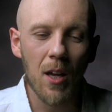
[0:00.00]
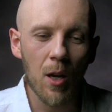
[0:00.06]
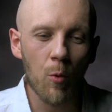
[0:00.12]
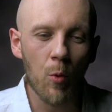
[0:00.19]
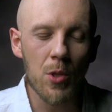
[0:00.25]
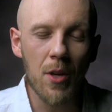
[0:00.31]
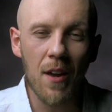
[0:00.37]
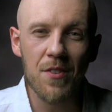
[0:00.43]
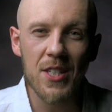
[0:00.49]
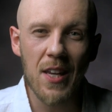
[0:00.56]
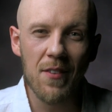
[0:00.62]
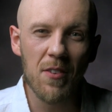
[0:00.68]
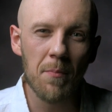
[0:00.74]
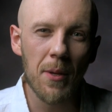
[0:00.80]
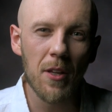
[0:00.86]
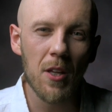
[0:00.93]
When you have
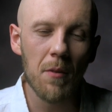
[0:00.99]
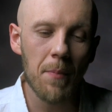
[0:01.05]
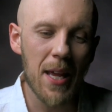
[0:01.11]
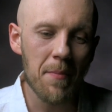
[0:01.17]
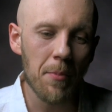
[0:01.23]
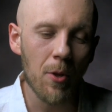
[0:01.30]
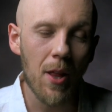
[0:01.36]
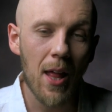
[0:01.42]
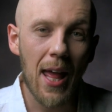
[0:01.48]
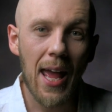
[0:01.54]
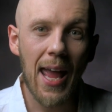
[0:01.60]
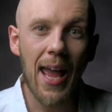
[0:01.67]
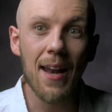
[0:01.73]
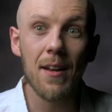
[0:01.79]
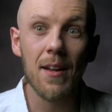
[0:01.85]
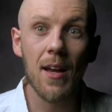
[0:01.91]
7 billion people
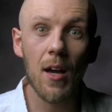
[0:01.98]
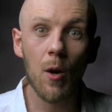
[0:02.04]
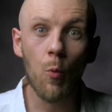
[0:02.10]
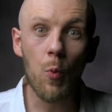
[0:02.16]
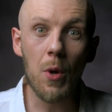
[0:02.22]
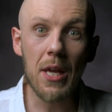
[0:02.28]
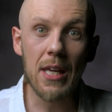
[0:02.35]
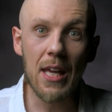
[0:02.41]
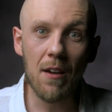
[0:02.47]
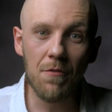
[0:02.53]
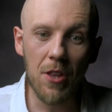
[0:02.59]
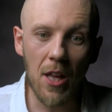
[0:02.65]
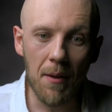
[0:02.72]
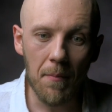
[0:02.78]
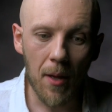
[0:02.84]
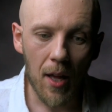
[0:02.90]
and we give
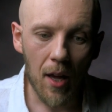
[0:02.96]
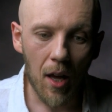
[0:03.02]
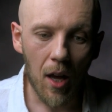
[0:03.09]
them